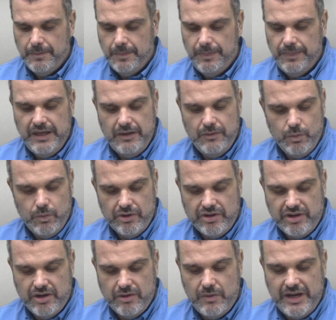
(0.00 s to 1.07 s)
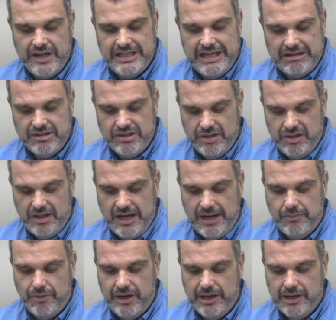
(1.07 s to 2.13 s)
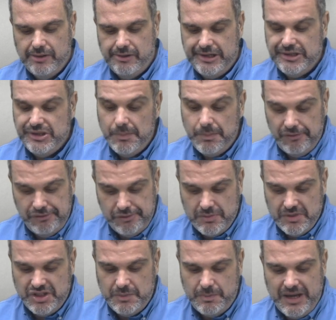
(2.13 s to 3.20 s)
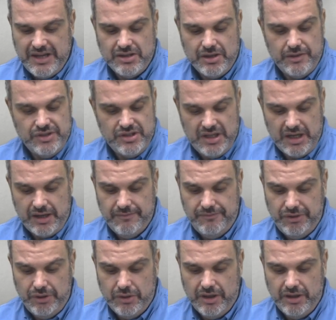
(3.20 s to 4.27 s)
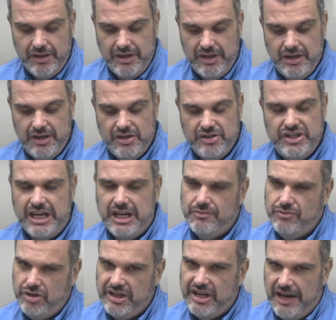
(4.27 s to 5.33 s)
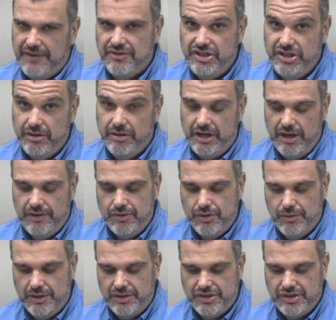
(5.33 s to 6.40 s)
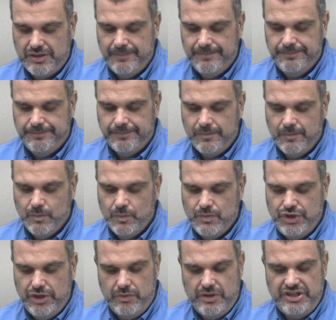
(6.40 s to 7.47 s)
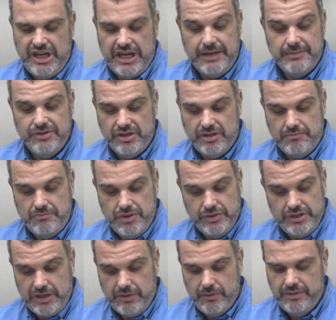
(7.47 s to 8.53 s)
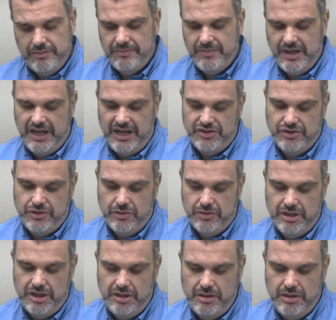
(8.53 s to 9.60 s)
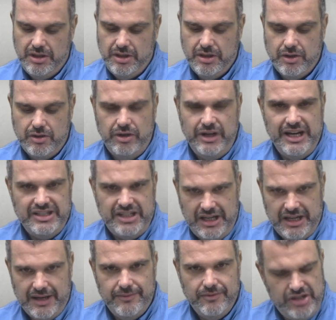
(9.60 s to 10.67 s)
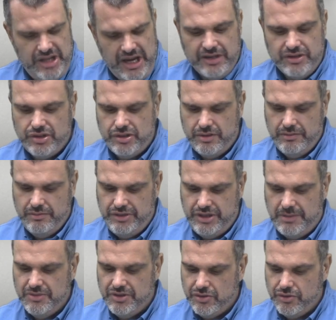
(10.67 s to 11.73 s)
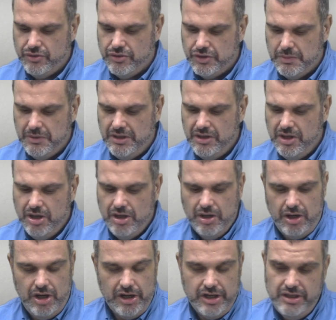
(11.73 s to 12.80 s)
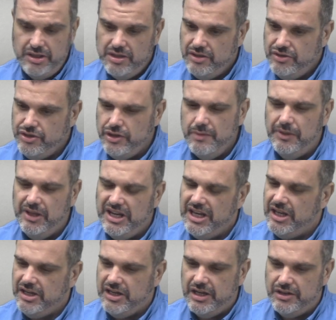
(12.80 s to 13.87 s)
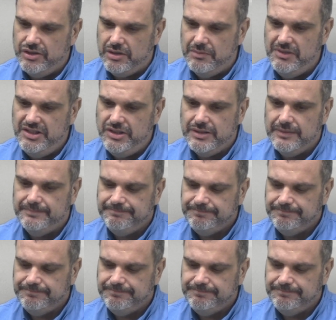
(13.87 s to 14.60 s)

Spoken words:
Then work your way down to the library and the performance space on the 2nd floor. Take him to the cafeteria, of course." "Should we take him to the music room?" asked Julian. "Good idea. Yes," said Mr. Tushman. "August, do you play any instruments?"